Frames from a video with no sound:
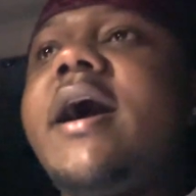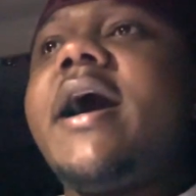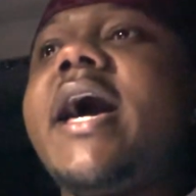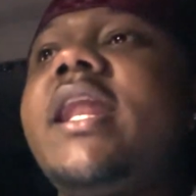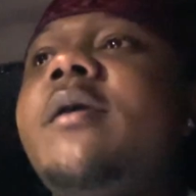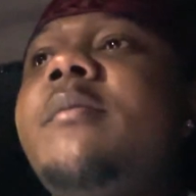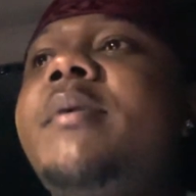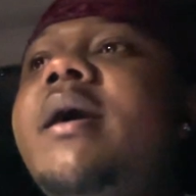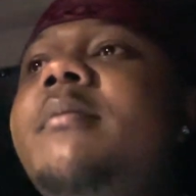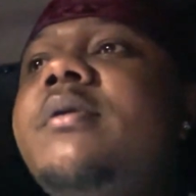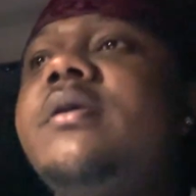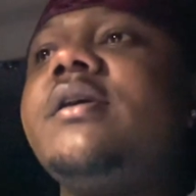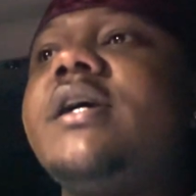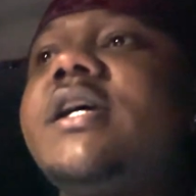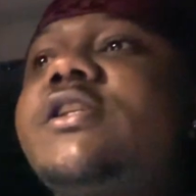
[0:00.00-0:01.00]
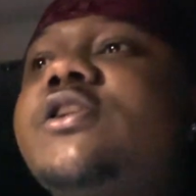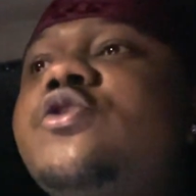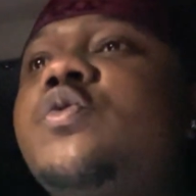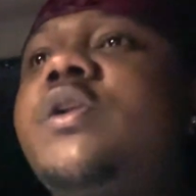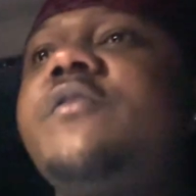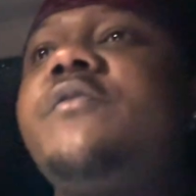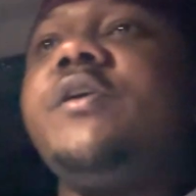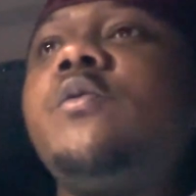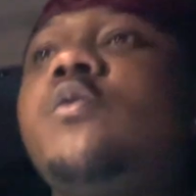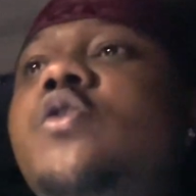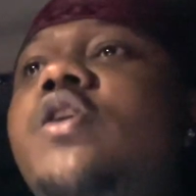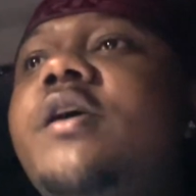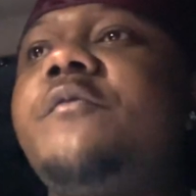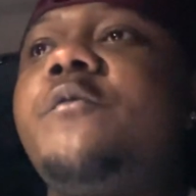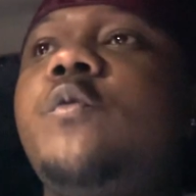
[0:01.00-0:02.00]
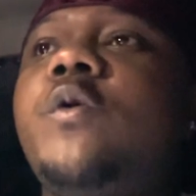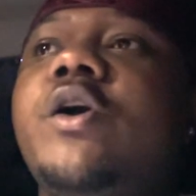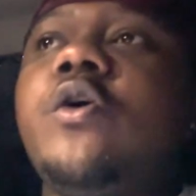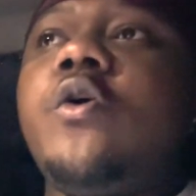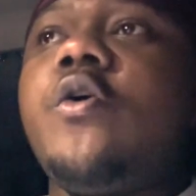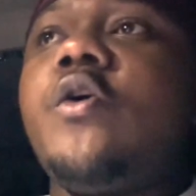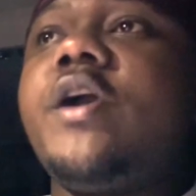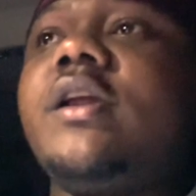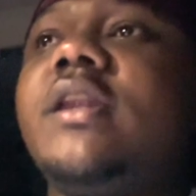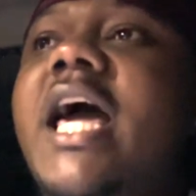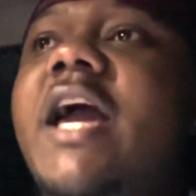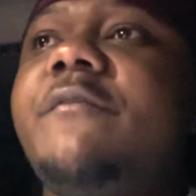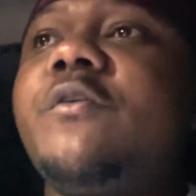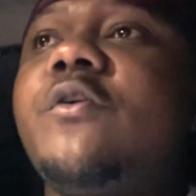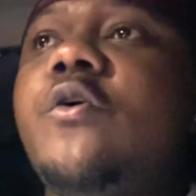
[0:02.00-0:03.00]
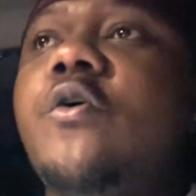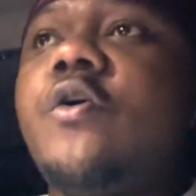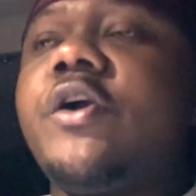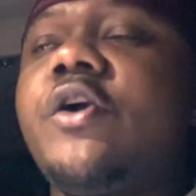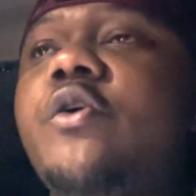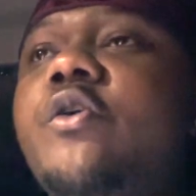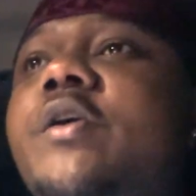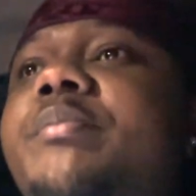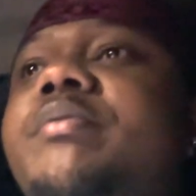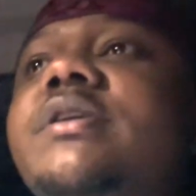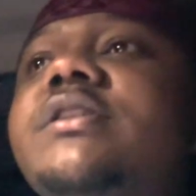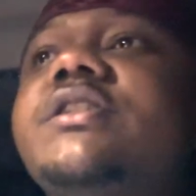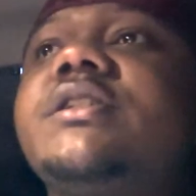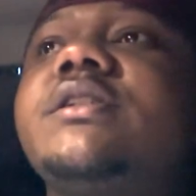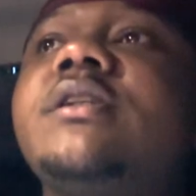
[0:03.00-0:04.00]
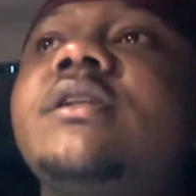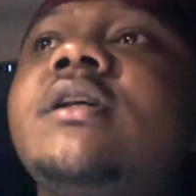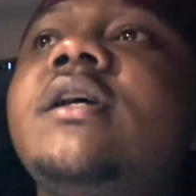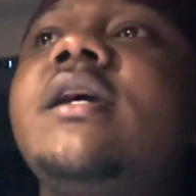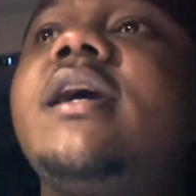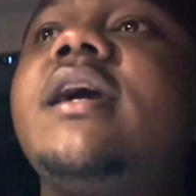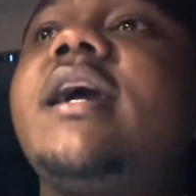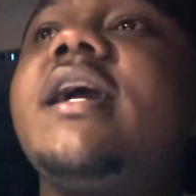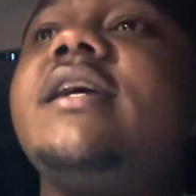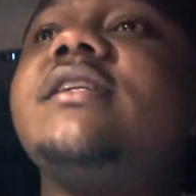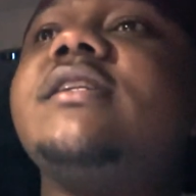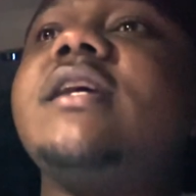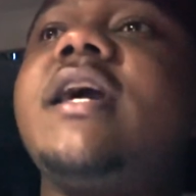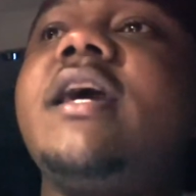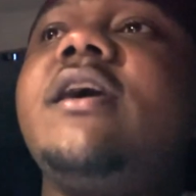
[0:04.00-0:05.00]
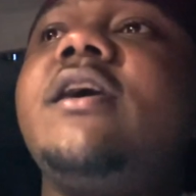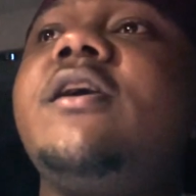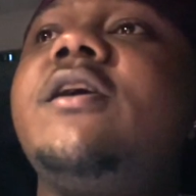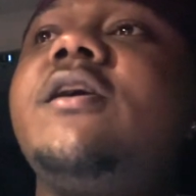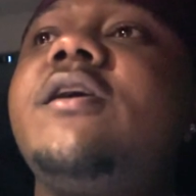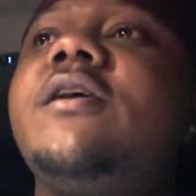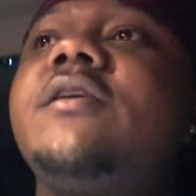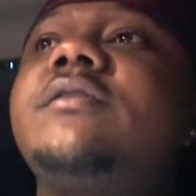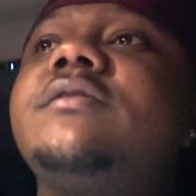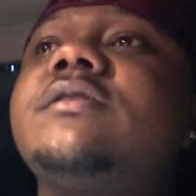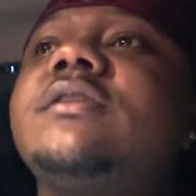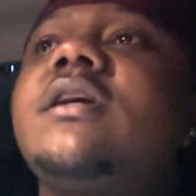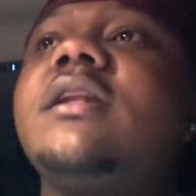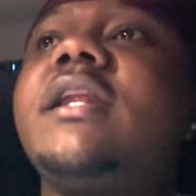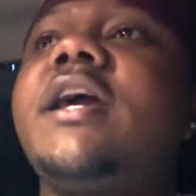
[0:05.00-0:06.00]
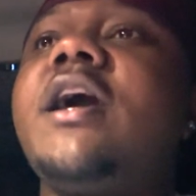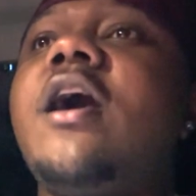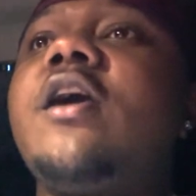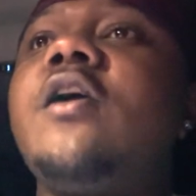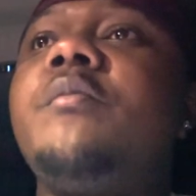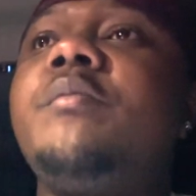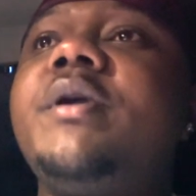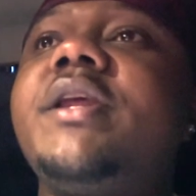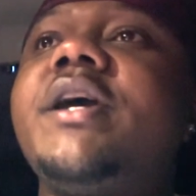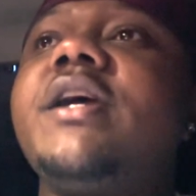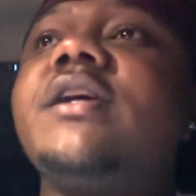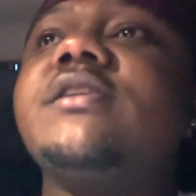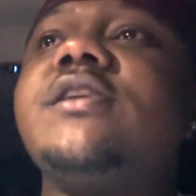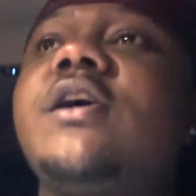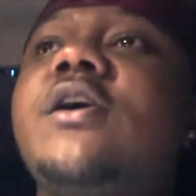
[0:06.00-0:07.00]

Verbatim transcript: Alabama. It's a 20v1 with Corey, life of Corey Pritchard, and they all gonna be there. So